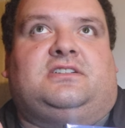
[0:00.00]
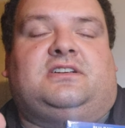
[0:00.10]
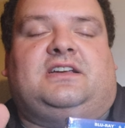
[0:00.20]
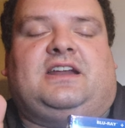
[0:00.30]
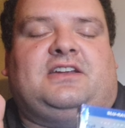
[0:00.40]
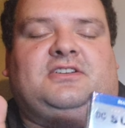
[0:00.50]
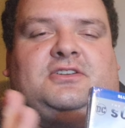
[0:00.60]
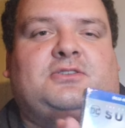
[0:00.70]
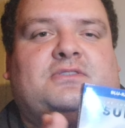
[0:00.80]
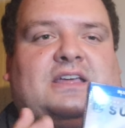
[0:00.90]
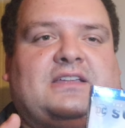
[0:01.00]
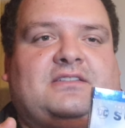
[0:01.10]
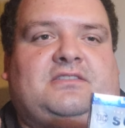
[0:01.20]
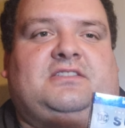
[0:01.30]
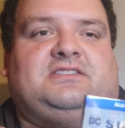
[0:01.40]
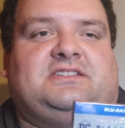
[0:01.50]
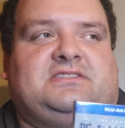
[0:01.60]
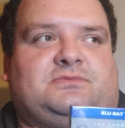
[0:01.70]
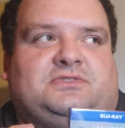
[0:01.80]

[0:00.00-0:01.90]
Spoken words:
and I knew that the season